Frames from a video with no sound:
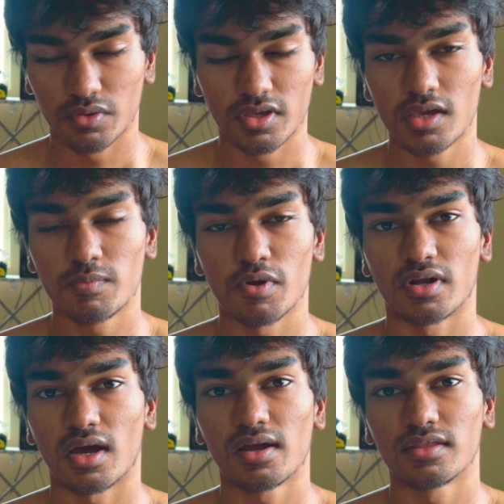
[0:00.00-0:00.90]
keep your
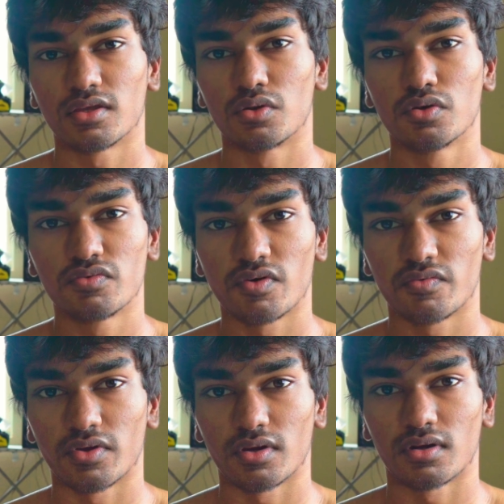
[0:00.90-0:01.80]
tongue at the roof
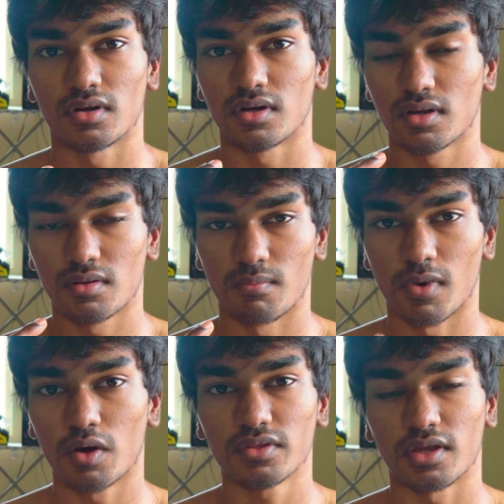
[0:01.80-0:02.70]
of your
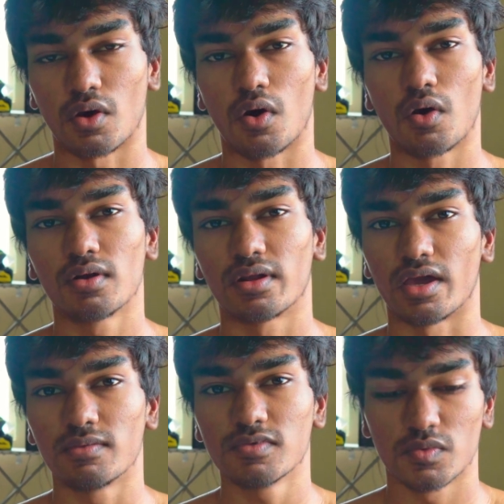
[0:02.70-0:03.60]
mouth at all times,